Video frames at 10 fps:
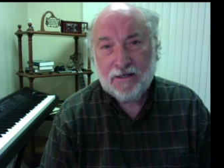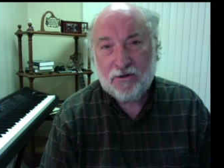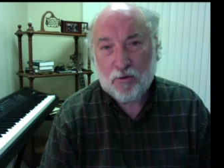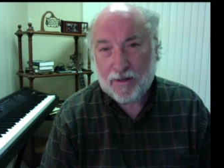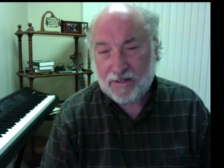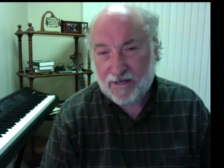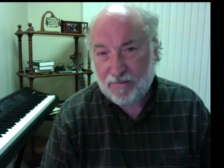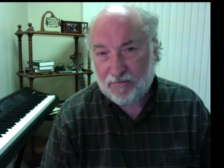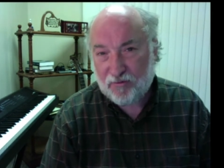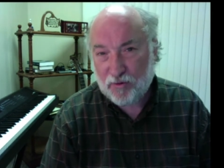go by the
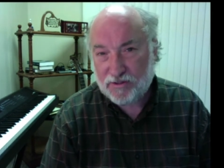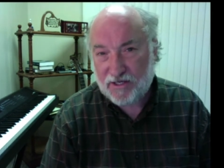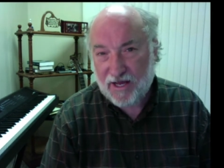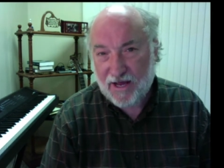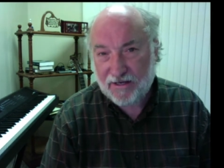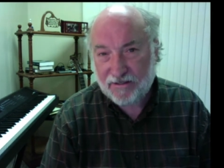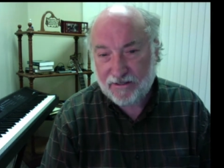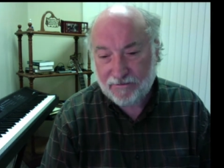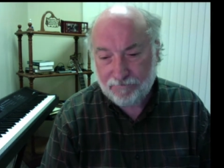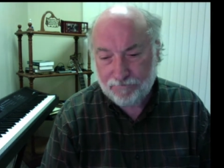name of Christianity.